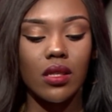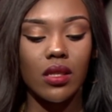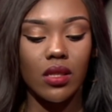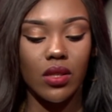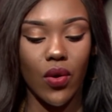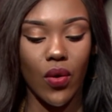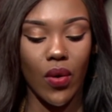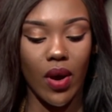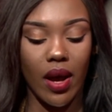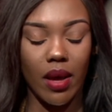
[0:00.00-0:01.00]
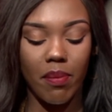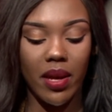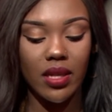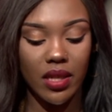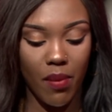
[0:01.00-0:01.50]
So I
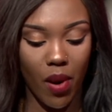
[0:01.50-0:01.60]
picked him